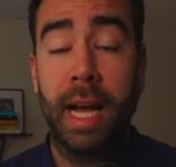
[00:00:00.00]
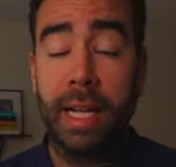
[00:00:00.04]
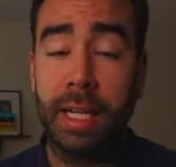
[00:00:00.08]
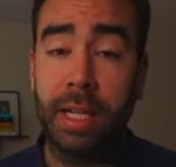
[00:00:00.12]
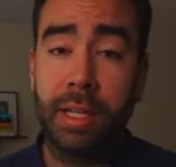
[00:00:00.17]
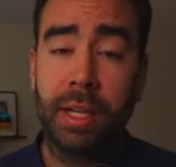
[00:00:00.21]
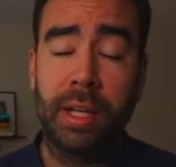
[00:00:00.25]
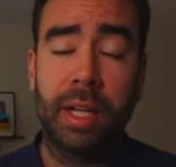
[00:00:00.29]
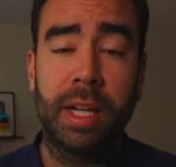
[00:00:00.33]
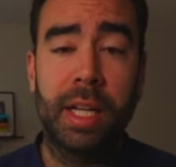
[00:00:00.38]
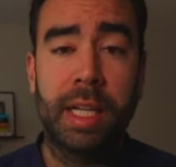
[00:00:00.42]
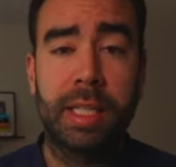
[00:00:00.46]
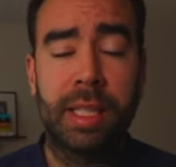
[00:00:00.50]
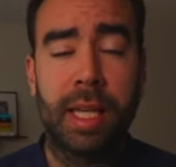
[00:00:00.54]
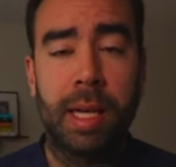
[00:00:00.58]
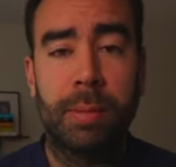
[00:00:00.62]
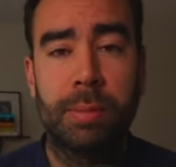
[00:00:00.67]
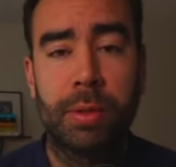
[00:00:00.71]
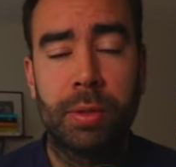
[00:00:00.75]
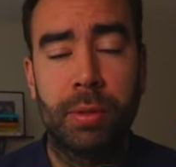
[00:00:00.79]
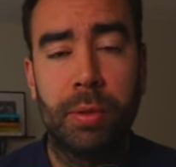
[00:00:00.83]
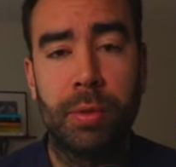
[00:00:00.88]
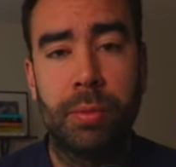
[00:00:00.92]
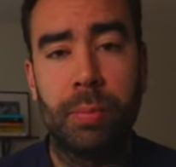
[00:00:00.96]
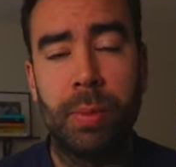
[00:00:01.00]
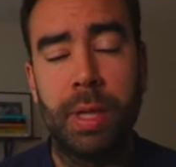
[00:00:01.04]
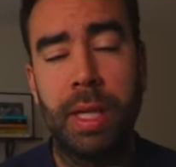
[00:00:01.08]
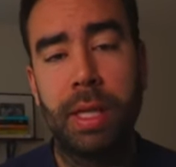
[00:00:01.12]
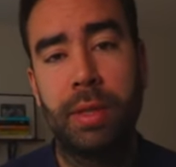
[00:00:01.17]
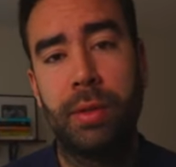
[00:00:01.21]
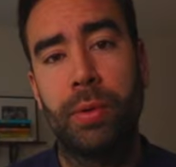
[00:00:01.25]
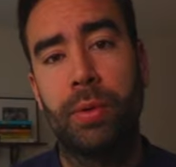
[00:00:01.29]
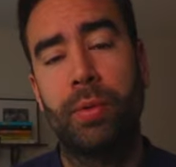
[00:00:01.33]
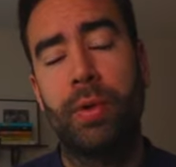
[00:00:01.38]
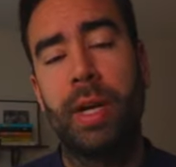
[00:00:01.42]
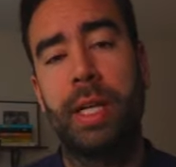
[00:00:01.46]
And another next steps could be
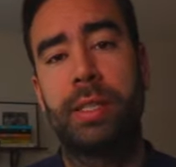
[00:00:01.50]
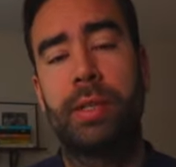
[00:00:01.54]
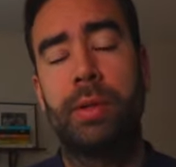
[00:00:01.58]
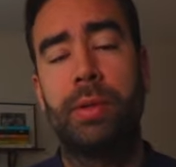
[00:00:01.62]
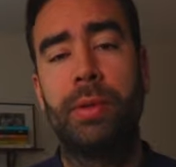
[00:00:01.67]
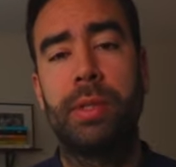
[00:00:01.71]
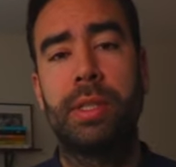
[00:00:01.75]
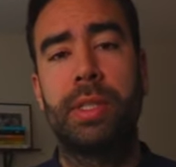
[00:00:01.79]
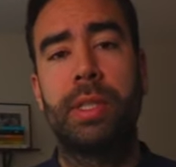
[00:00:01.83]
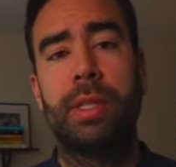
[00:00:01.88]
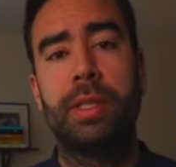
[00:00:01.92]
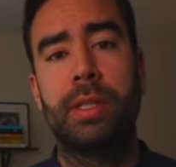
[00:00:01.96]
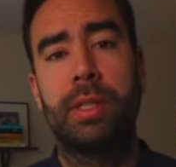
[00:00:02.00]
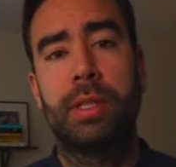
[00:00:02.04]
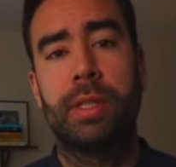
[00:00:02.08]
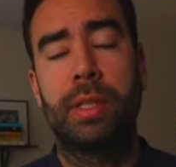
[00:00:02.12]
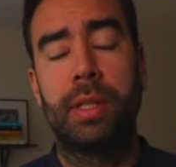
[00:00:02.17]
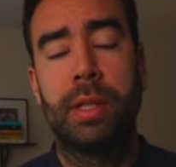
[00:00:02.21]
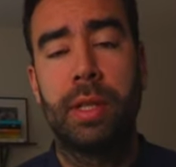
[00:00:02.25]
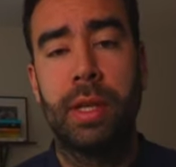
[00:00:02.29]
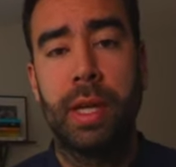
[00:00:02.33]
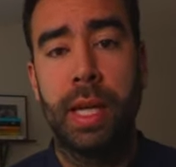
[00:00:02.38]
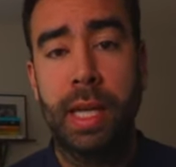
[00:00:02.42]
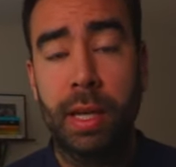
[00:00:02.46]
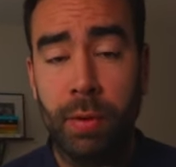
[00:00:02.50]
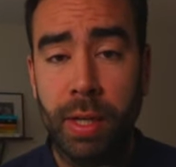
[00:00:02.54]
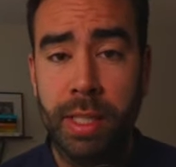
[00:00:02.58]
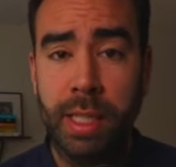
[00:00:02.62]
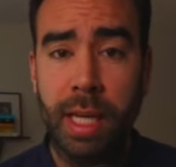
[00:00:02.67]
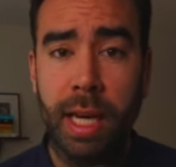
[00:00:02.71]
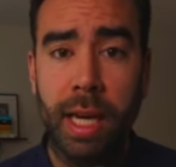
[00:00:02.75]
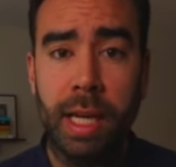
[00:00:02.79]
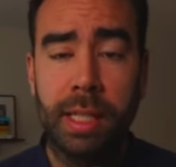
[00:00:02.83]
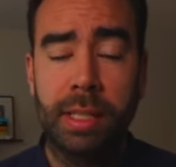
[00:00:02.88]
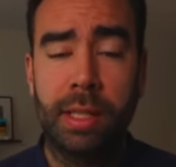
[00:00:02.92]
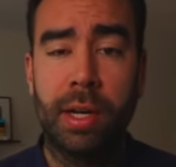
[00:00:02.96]
to create solutions. Crazy
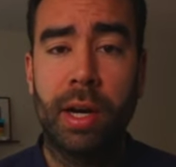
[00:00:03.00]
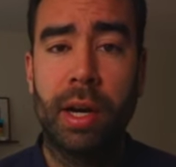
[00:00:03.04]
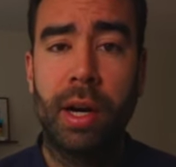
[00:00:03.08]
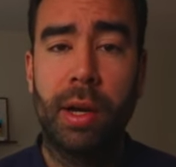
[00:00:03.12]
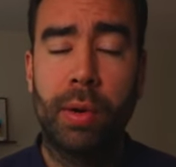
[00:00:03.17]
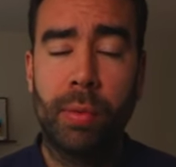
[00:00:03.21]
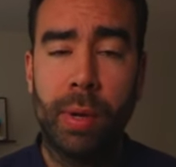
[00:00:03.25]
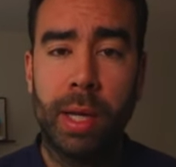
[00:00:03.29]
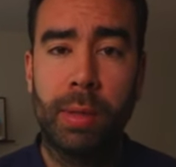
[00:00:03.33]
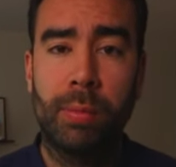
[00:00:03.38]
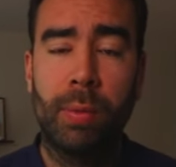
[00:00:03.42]
Eights are a great